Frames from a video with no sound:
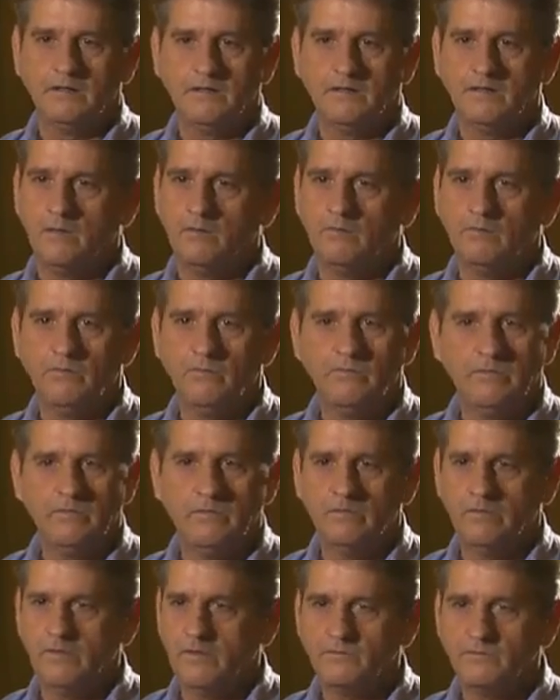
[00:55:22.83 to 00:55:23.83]
you know,
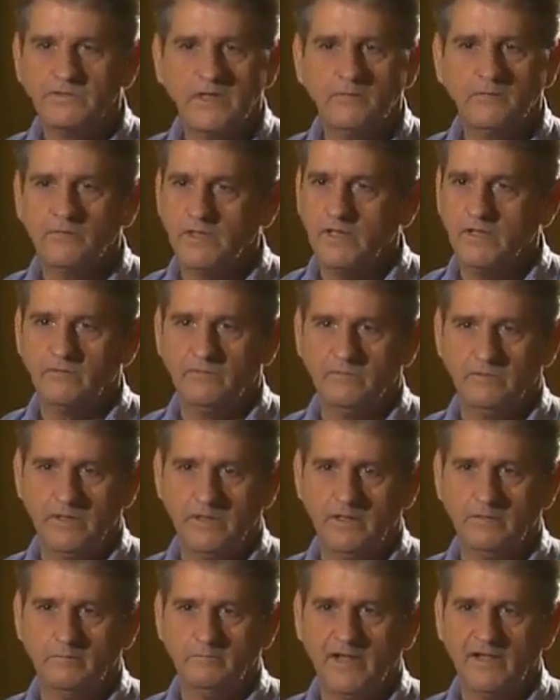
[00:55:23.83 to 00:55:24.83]
there was never nothing
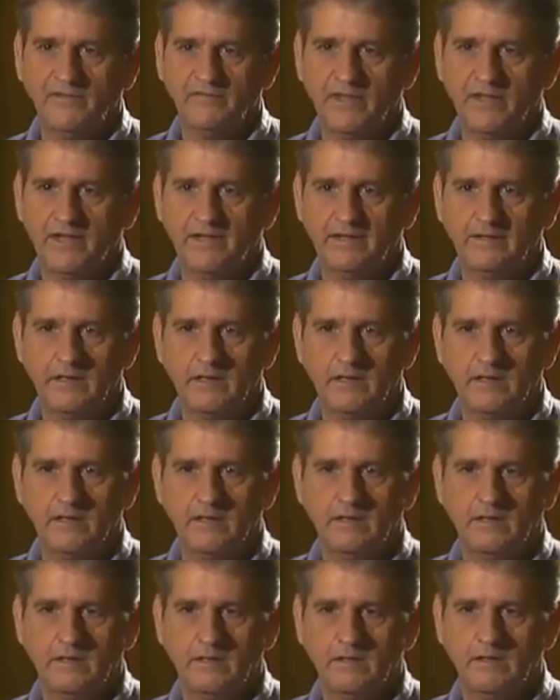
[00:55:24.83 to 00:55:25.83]
done about that.
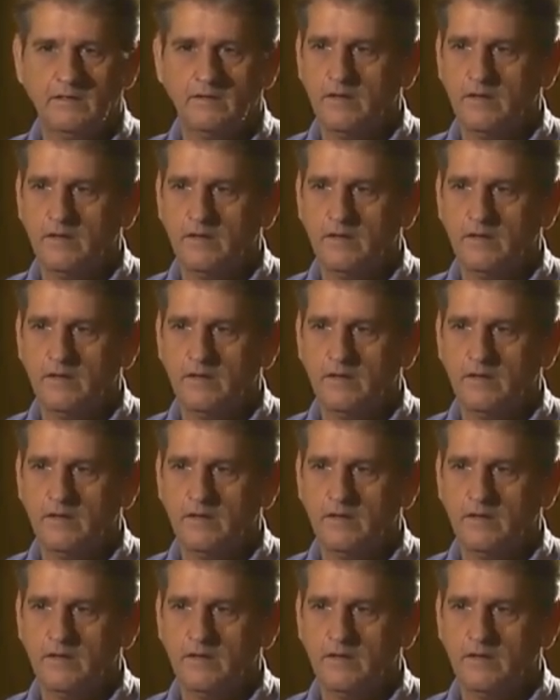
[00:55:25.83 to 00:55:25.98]
Mm-hmm.